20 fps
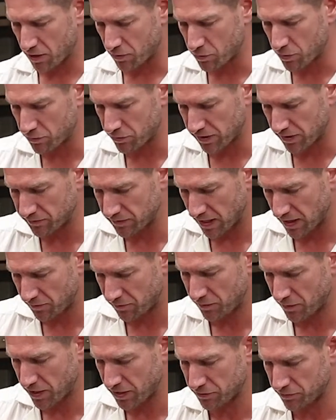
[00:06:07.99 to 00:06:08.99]
I will give that a
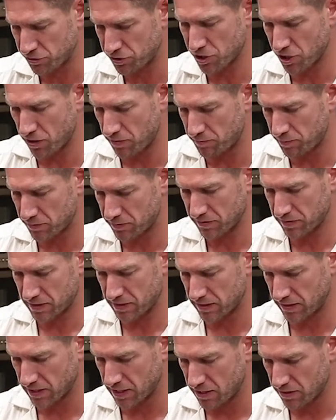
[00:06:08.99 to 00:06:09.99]
final chop.
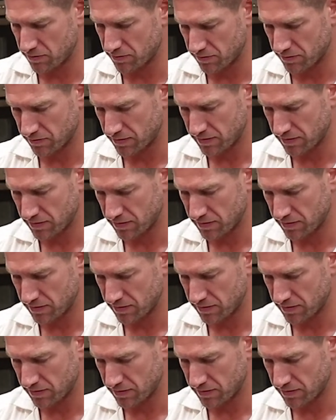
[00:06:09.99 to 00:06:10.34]
There you go.